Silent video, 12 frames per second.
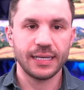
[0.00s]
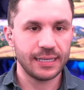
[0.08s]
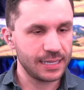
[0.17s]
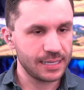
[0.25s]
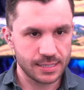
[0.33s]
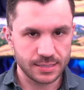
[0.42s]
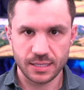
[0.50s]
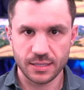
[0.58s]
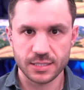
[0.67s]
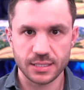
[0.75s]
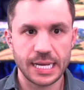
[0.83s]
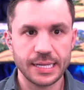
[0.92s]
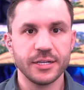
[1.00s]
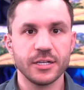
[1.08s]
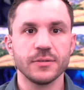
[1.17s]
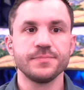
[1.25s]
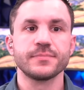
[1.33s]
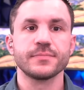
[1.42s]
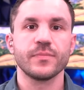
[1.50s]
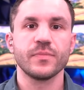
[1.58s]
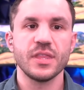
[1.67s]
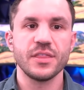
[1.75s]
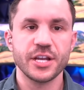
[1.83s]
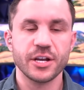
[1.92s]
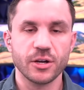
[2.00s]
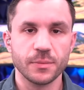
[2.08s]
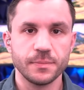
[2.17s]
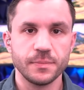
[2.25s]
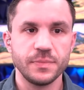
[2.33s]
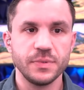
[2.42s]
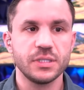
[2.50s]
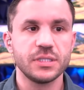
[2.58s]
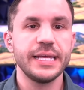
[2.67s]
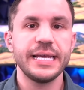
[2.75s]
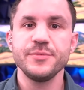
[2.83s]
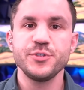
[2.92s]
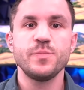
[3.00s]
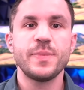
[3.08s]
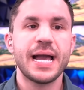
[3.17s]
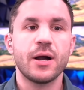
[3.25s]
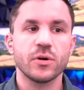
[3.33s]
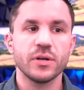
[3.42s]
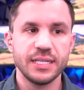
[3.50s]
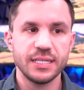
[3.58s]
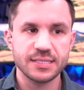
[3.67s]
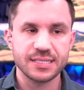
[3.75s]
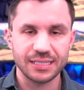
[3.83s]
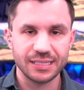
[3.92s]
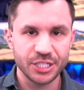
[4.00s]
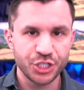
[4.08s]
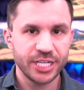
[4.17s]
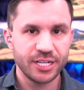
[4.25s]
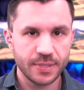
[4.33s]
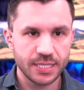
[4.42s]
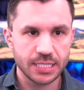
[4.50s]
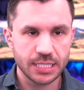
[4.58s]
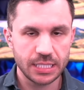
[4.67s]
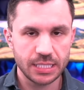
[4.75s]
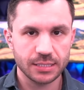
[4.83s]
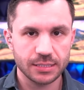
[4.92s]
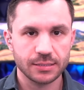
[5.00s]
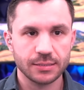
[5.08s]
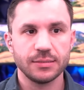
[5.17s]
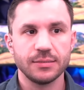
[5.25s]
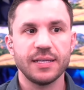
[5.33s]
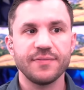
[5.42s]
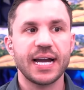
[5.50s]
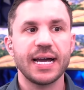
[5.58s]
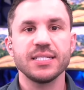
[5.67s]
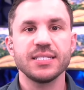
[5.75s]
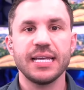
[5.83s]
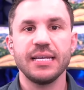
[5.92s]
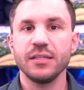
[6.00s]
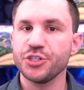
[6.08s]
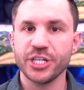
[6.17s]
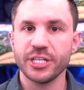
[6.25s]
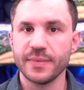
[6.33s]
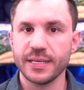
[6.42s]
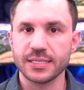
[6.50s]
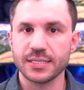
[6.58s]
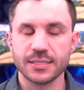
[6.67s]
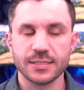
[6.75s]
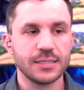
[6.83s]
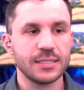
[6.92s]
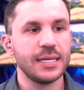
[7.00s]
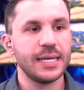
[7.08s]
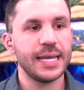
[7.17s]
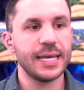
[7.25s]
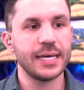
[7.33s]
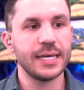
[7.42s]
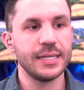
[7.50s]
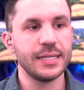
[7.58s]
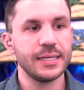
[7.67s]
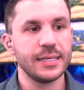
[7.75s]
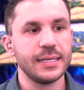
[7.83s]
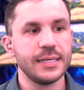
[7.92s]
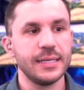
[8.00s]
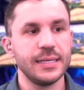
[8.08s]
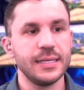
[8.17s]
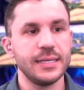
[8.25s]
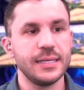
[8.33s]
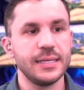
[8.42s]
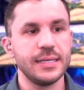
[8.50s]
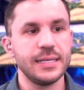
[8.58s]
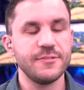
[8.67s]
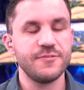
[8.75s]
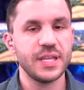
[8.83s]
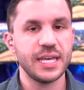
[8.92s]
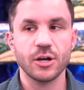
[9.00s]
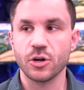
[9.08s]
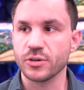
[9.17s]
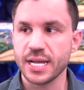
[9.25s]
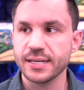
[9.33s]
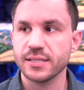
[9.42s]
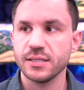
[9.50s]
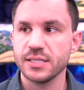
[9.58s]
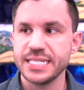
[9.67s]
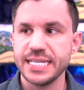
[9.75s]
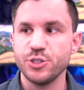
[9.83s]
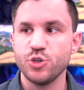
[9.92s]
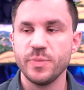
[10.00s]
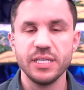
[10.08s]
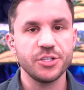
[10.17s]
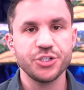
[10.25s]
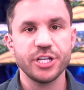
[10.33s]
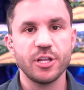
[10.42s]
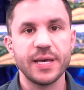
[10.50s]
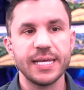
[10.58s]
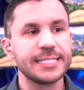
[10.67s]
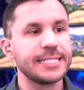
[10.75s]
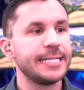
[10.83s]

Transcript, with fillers: I, I say this a lot here, their claim to power is legitimacy. They've got to stay legitimate. And if they are not seen to be legitimate,